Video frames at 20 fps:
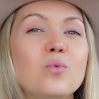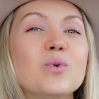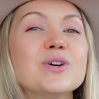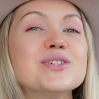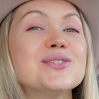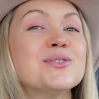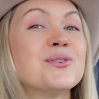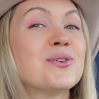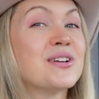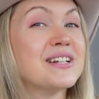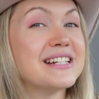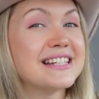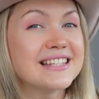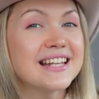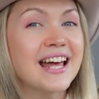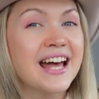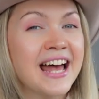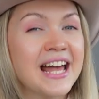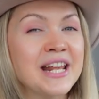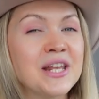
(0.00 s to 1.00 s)
Once you're
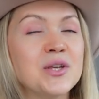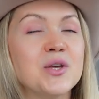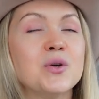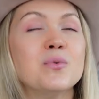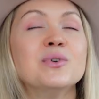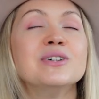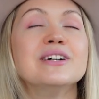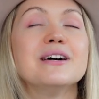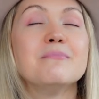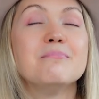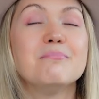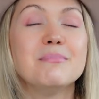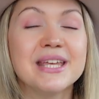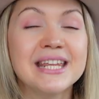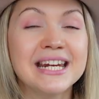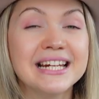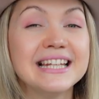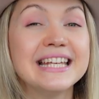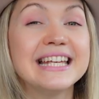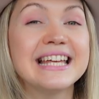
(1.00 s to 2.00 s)
inside, you will
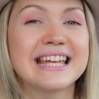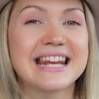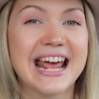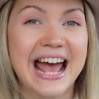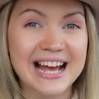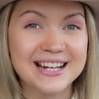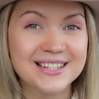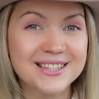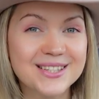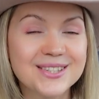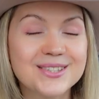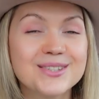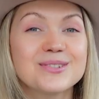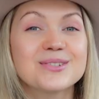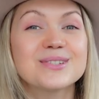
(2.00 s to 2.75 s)
immediately get access to